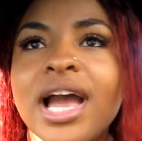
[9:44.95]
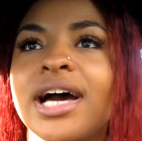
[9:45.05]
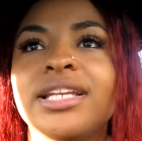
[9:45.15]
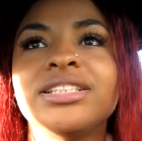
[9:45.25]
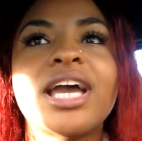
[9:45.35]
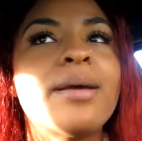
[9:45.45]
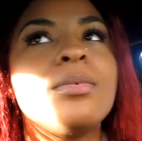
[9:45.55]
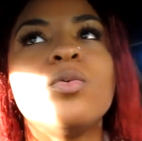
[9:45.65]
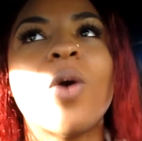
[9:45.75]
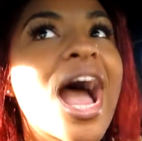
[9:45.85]
how this
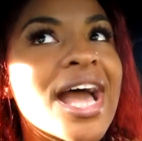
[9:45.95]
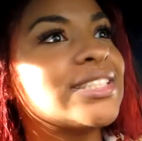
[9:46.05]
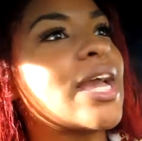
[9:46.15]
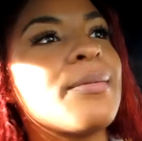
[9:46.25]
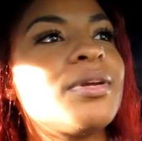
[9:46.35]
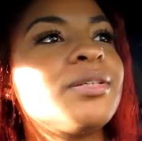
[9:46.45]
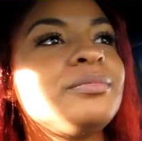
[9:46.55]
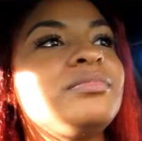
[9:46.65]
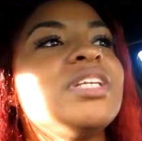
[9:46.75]
happened, why it's happened.